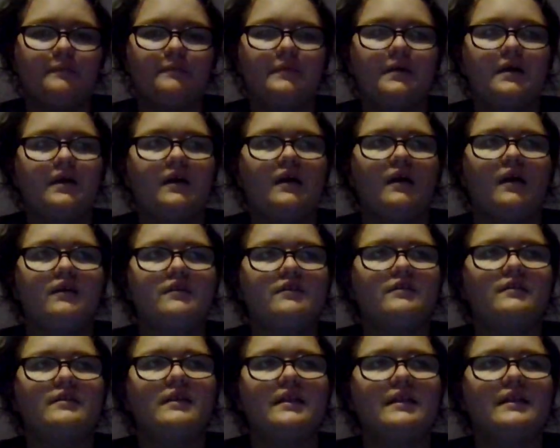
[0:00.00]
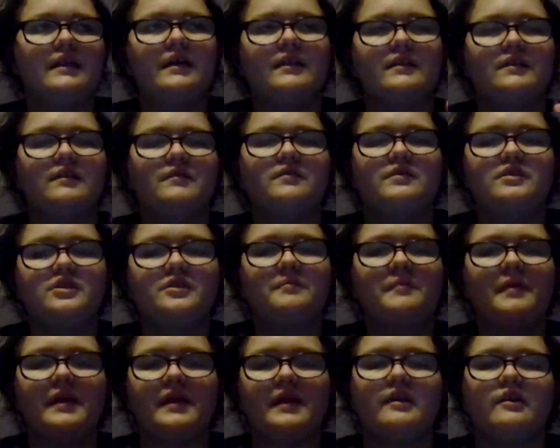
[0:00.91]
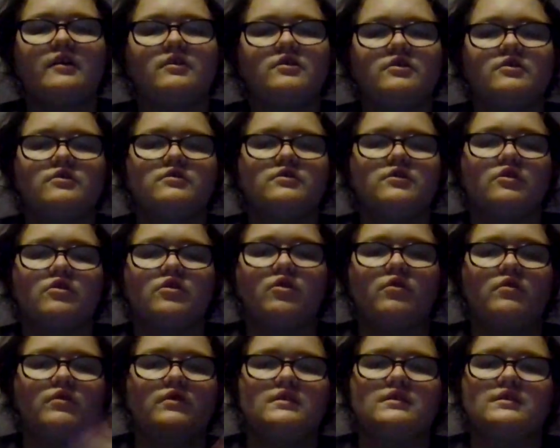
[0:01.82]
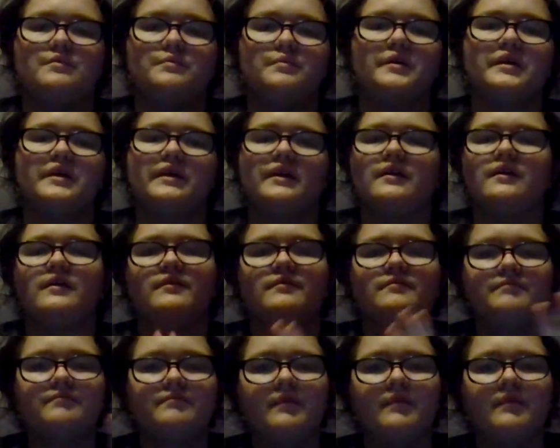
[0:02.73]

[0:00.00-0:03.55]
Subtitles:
But other than that, the two main characters are Colt and Sabrina.